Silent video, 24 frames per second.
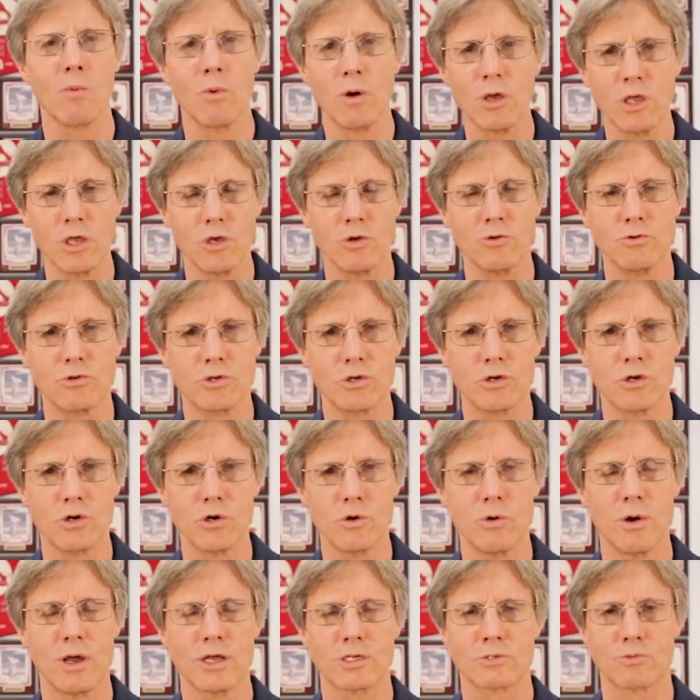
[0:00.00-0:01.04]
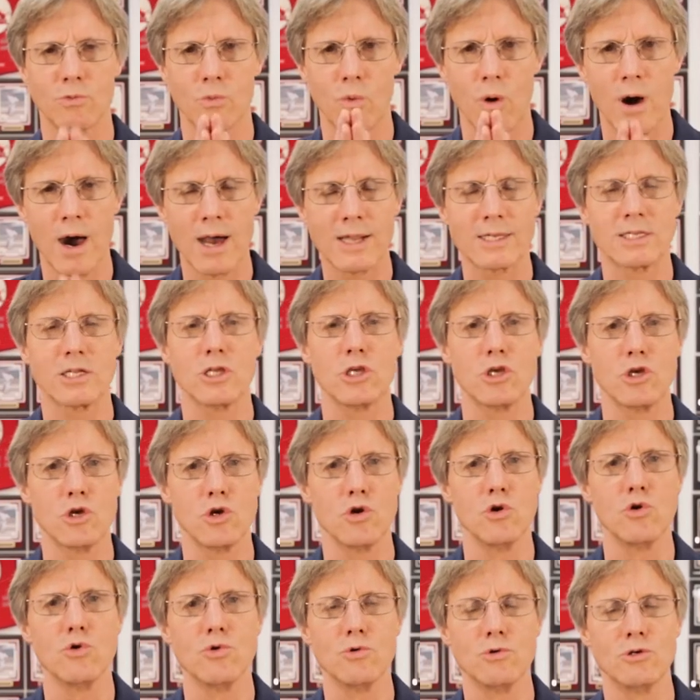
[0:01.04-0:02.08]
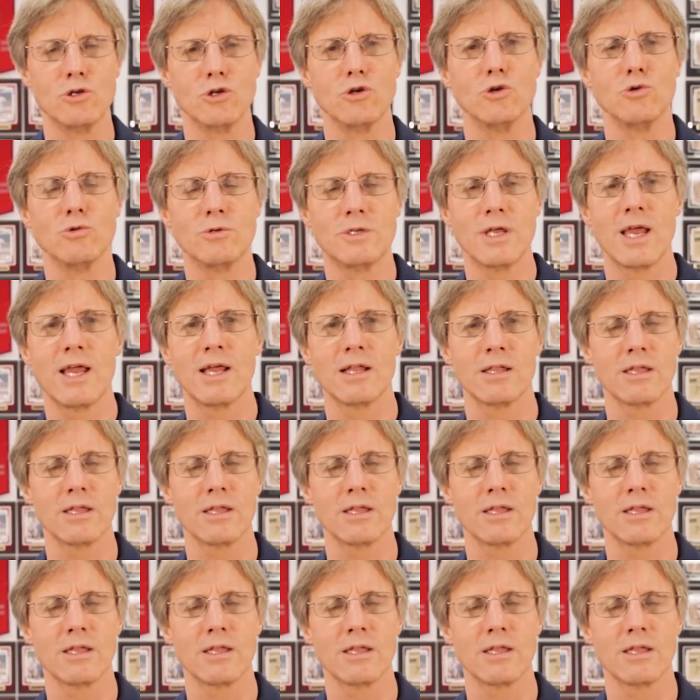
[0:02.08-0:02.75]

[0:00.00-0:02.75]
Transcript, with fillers: up now to begin your breakthrough process now.